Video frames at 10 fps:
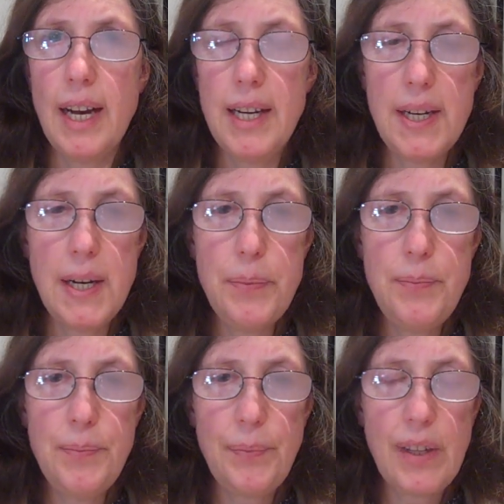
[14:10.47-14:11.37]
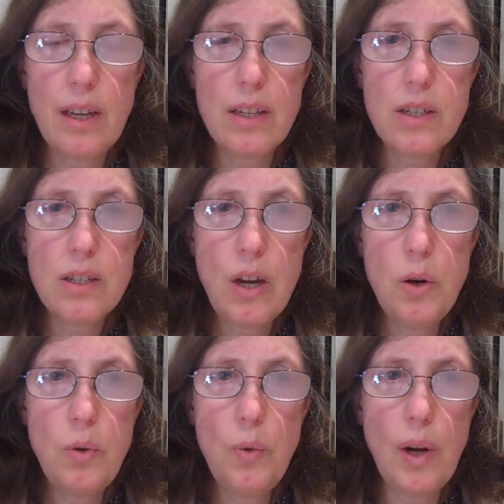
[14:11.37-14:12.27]

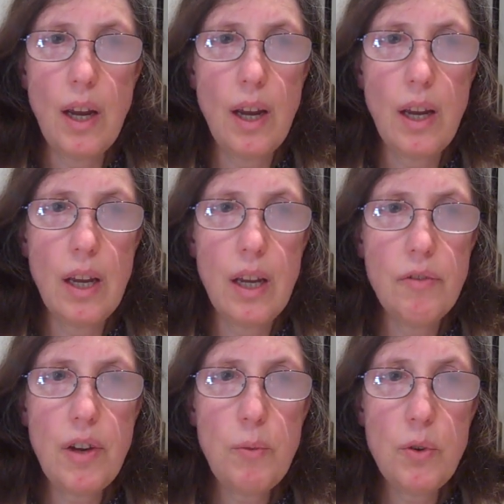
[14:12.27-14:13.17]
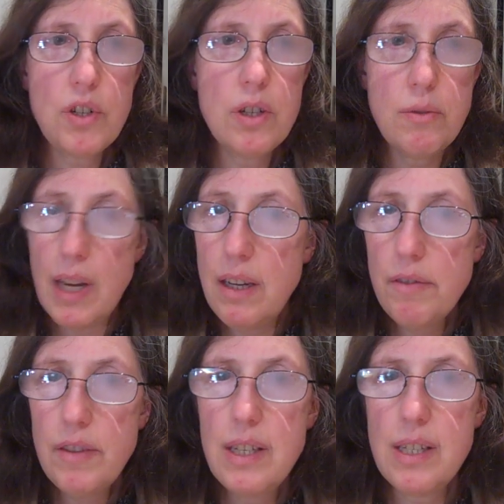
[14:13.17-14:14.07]
So if I want to do any
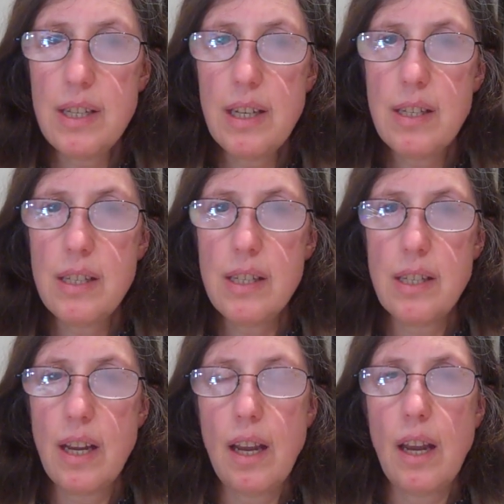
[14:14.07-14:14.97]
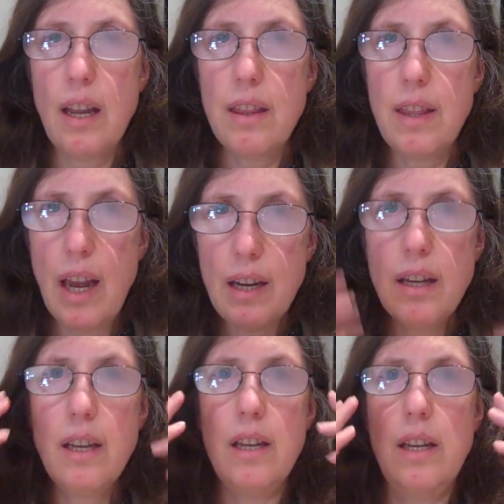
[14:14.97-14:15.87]
of these things,
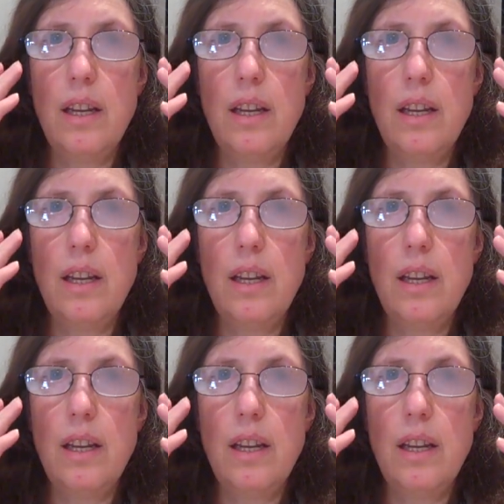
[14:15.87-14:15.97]
then